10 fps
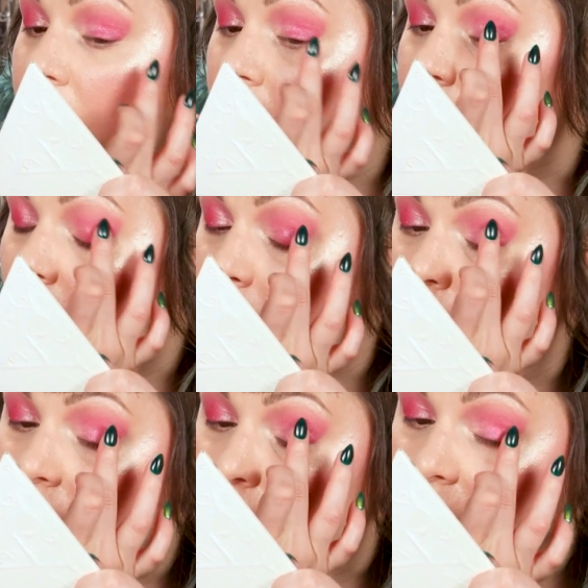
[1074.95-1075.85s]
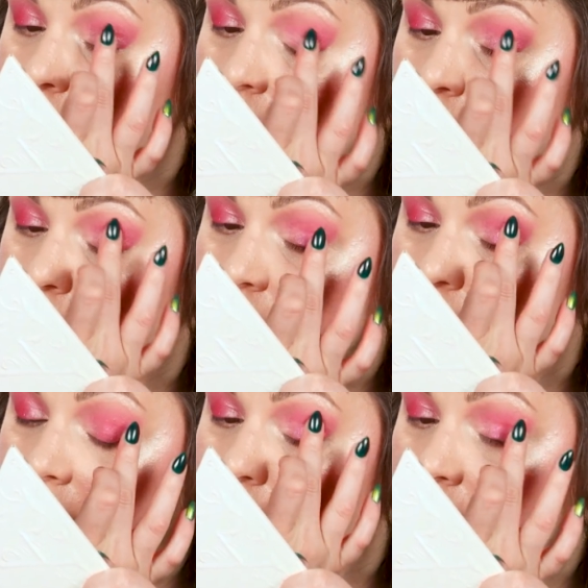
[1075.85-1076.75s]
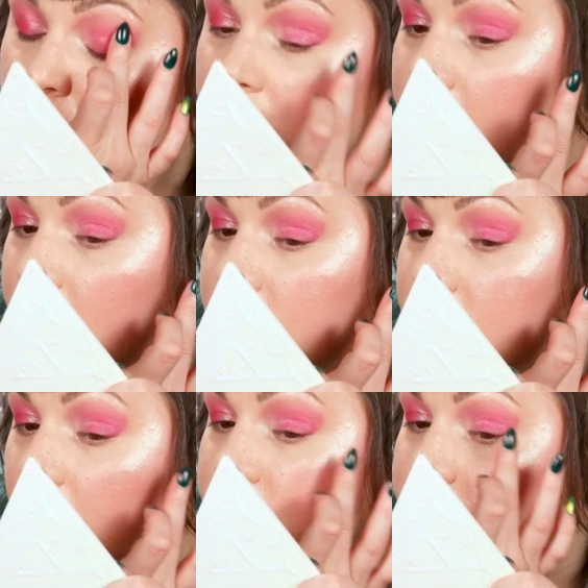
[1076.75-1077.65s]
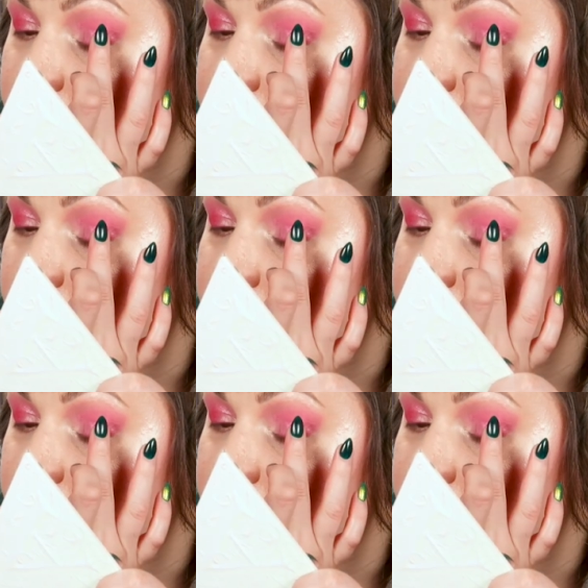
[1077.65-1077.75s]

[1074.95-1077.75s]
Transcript: There we go. Perfect. Actually, that did a really nice job.